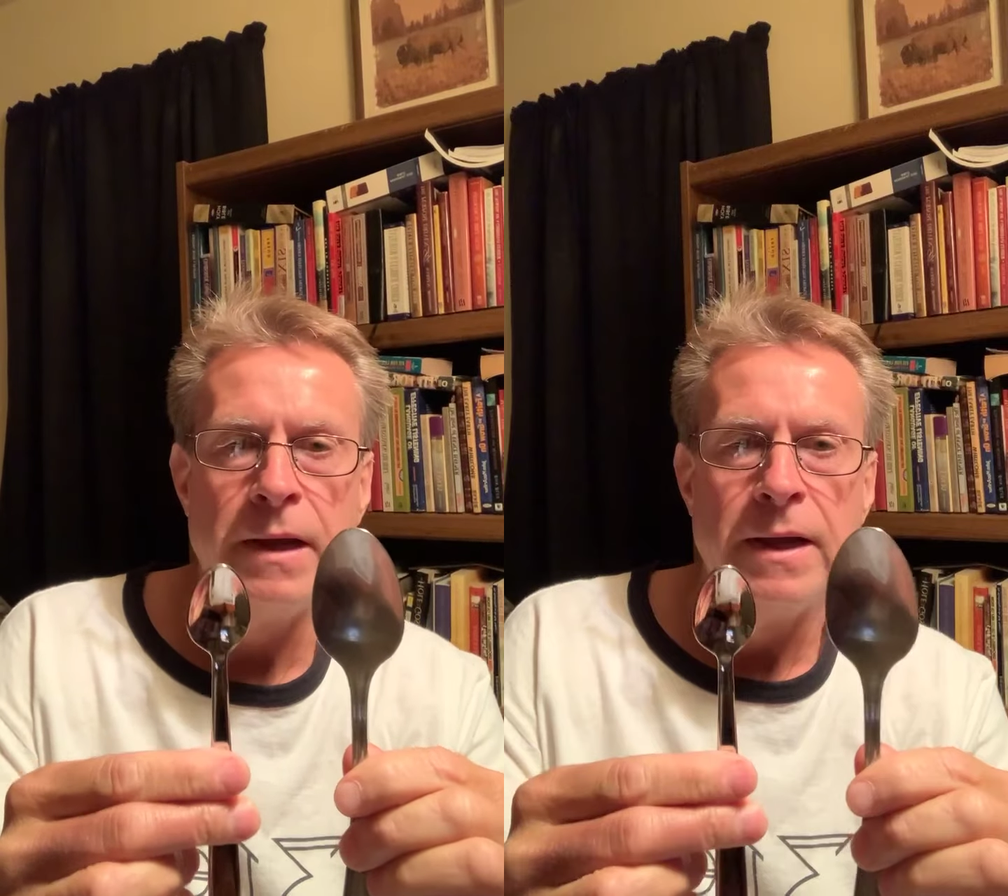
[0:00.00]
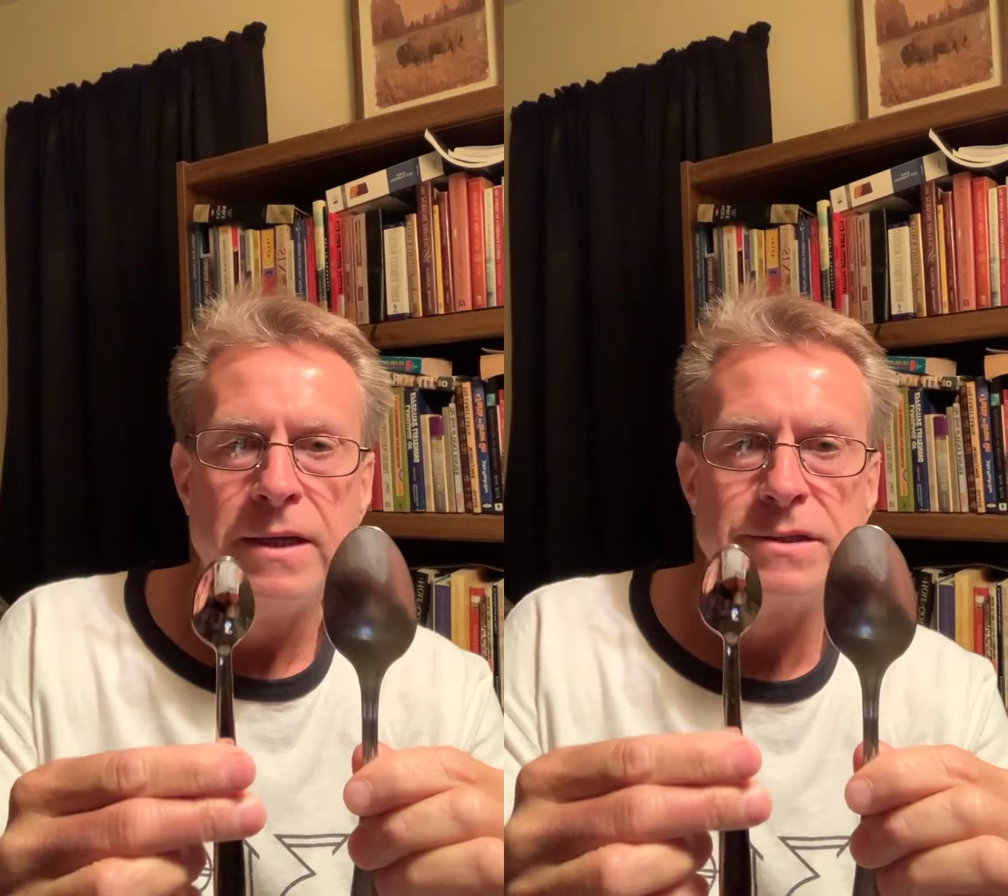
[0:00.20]

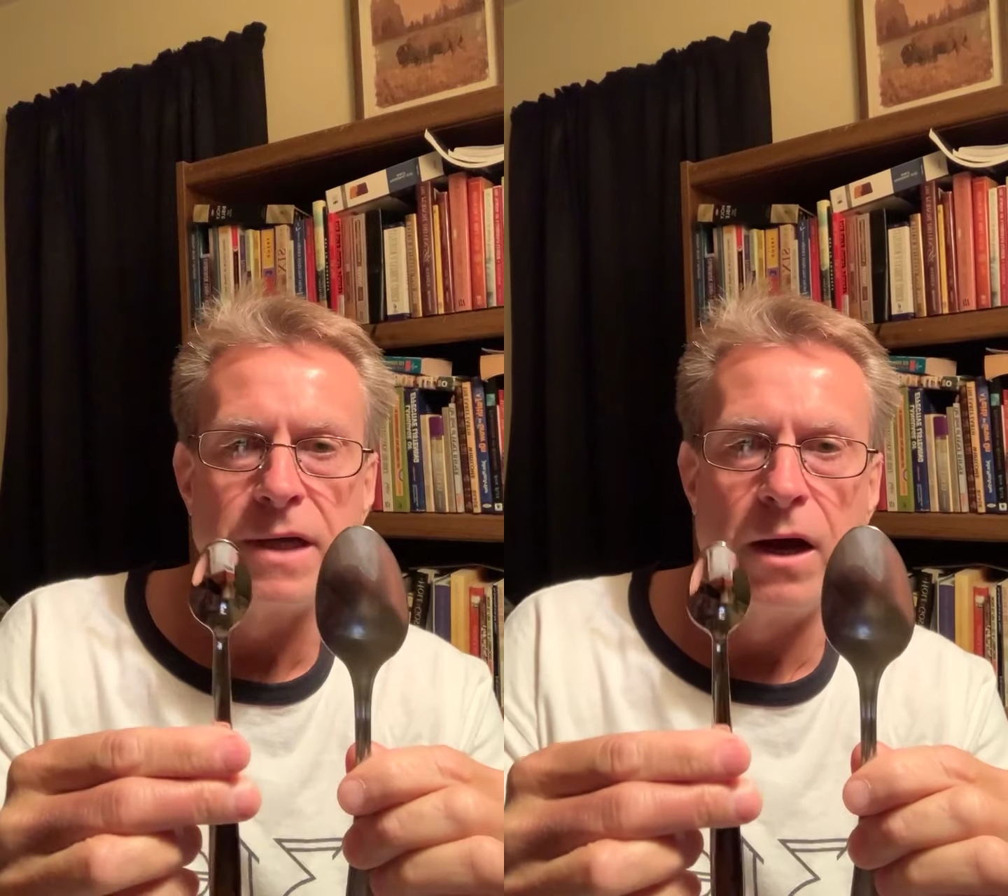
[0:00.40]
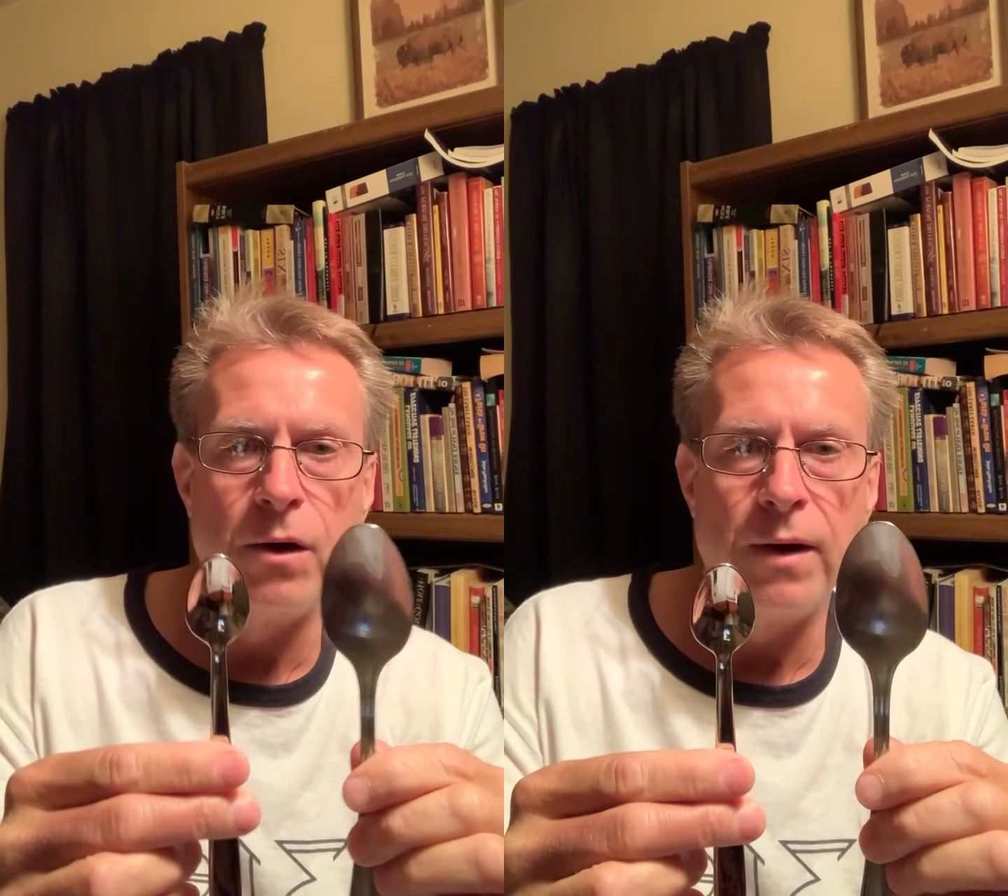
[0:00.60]

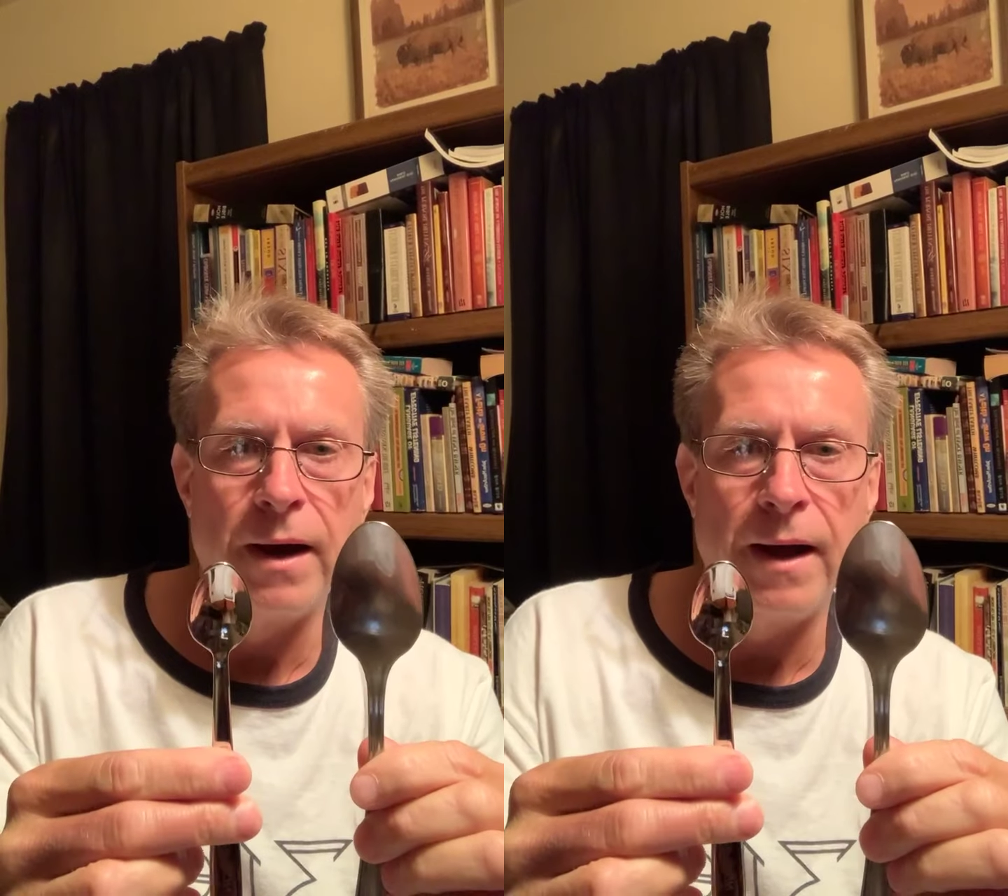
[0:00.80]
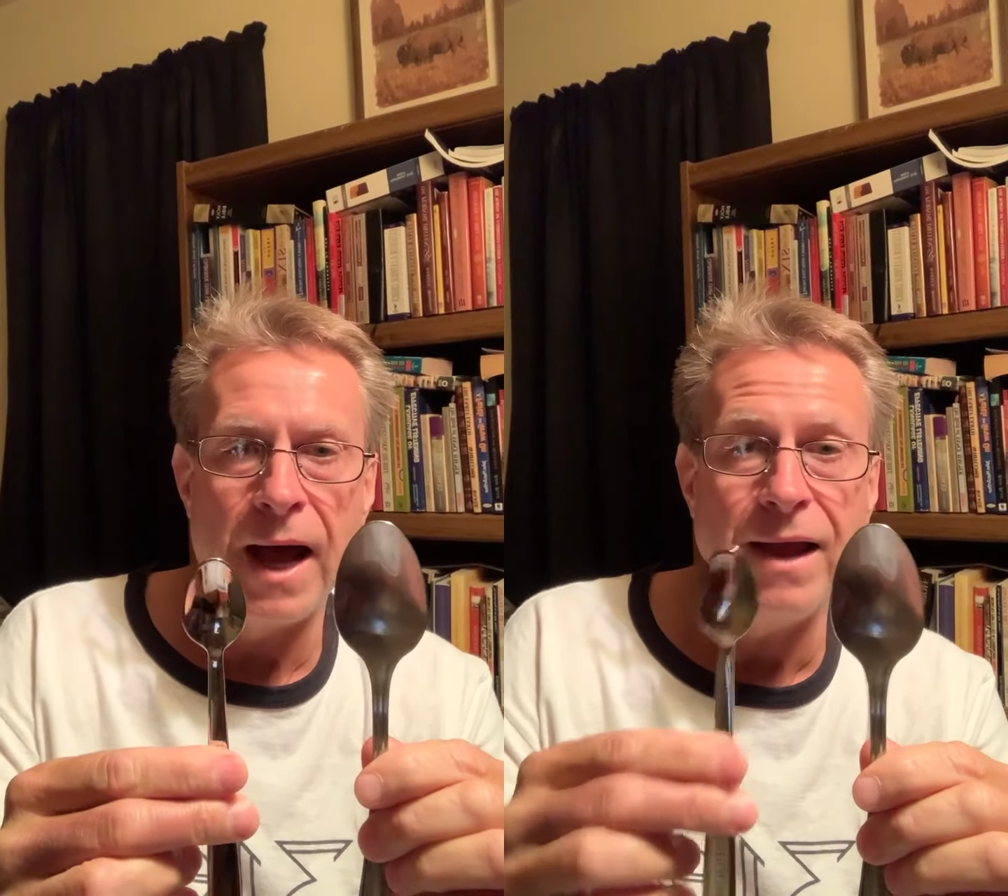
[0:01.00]
So
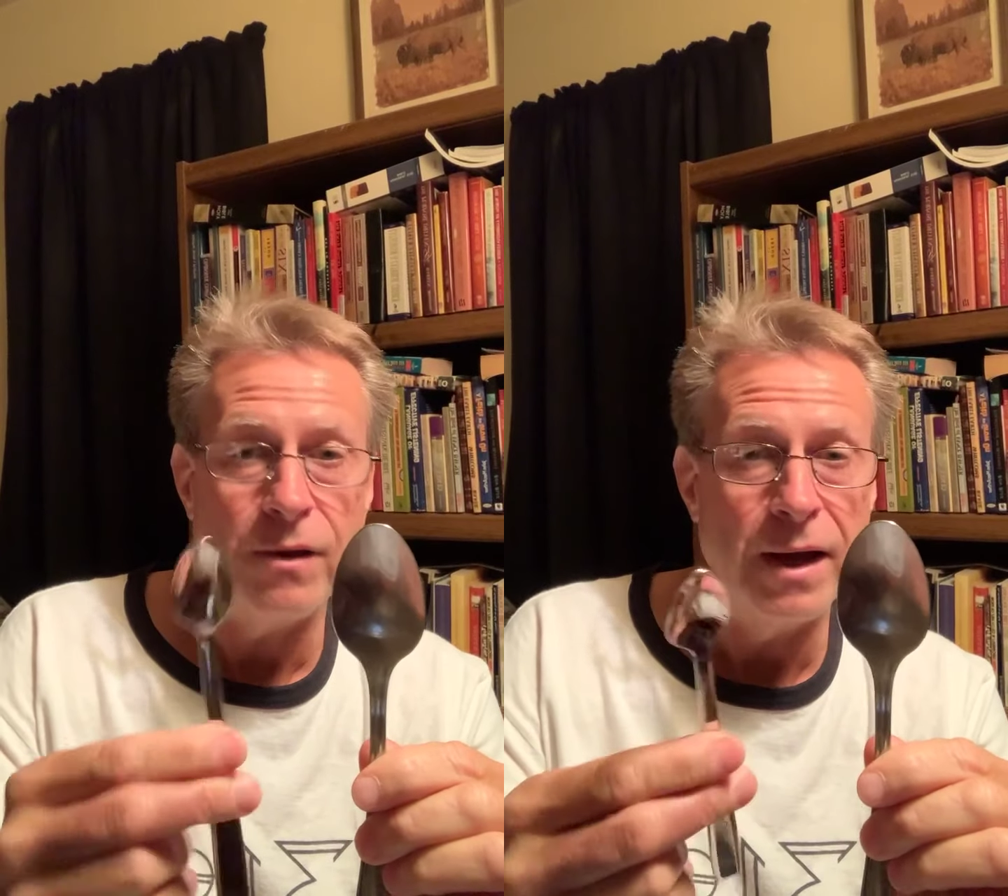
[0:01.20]
I